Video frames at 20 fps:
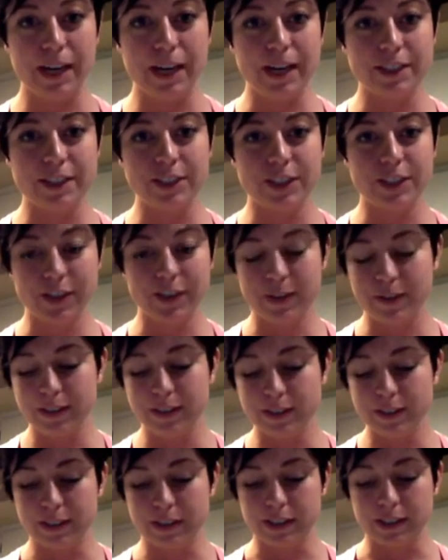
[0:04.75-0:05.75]

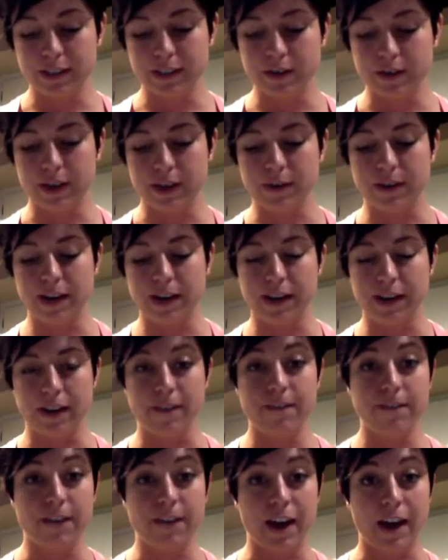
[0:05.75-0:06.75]
issues with the 21-day
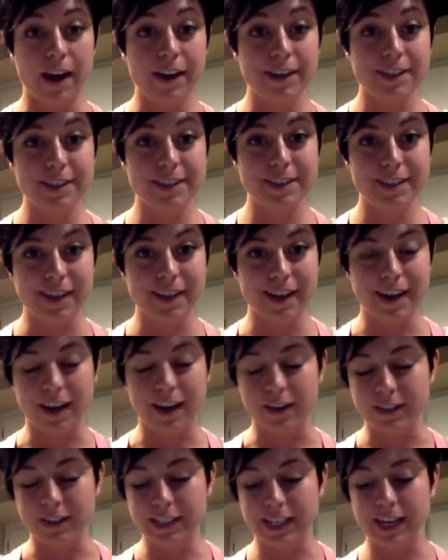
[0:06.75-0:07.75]
fix and
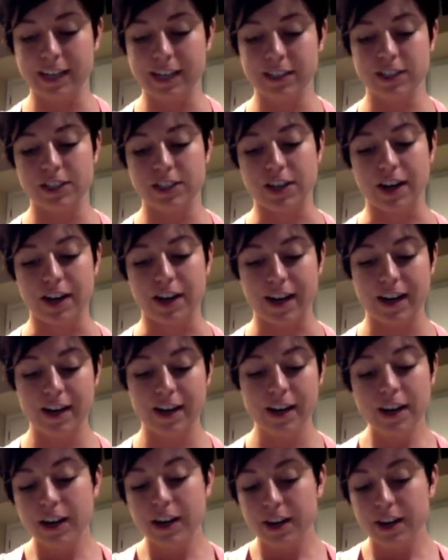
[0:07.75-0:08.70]
how to get started.